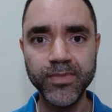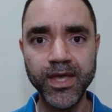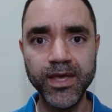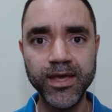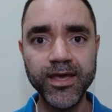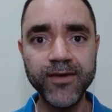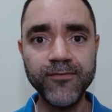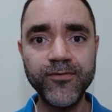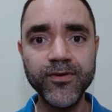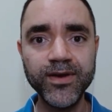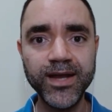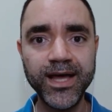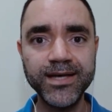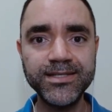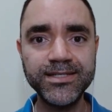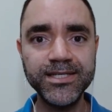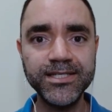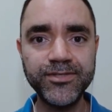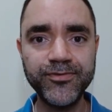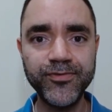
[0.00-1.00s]
If you
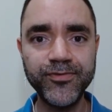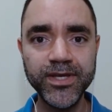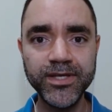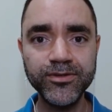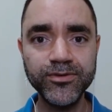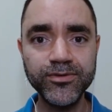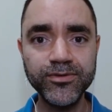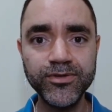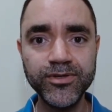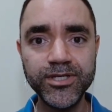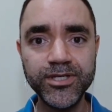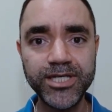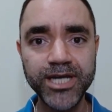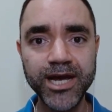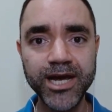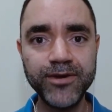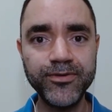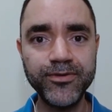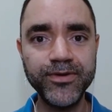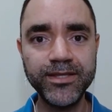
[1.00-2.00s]
like this video,
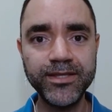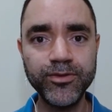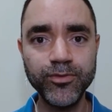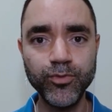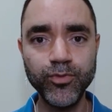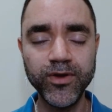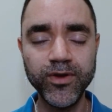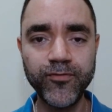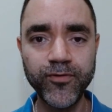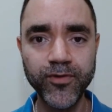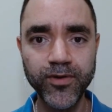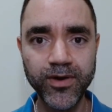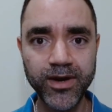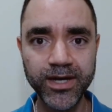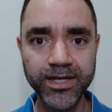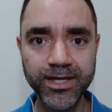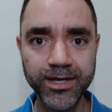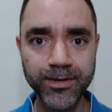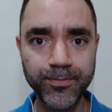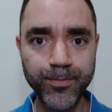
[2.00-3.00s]
share it with
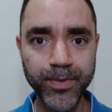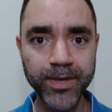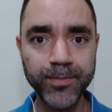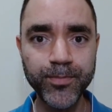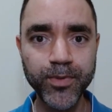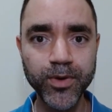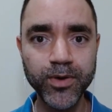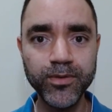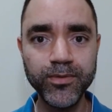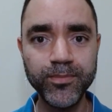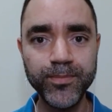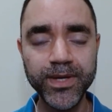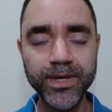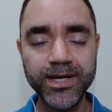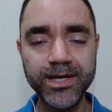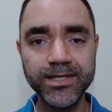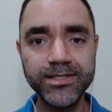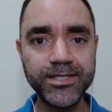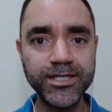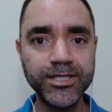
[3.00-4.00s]
other people,
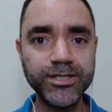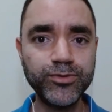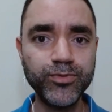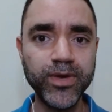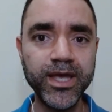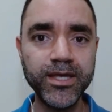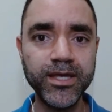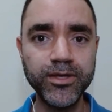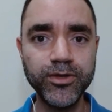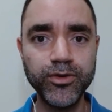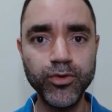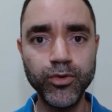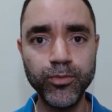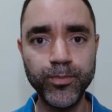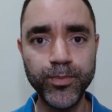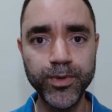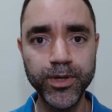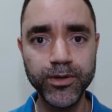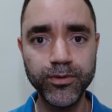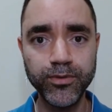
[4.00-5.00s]
because this way you'll
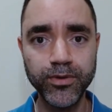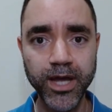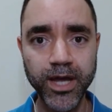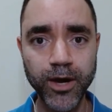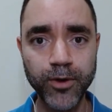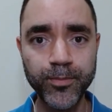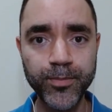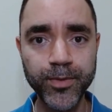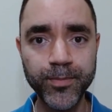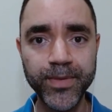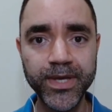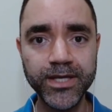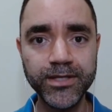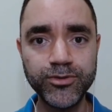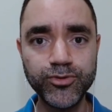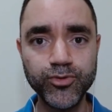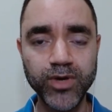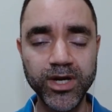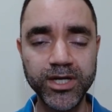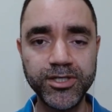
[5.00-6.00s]
be helping me
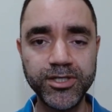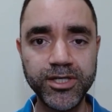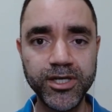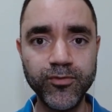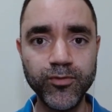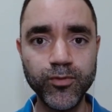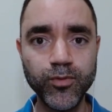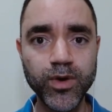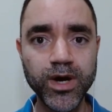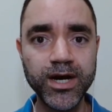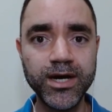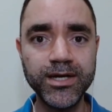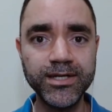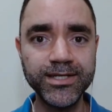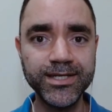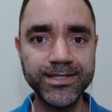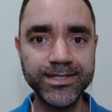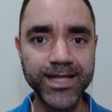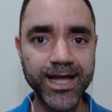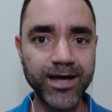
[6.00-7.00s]
to achieve
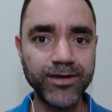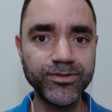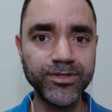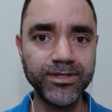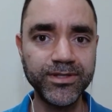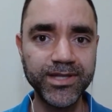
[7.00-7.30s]
100,000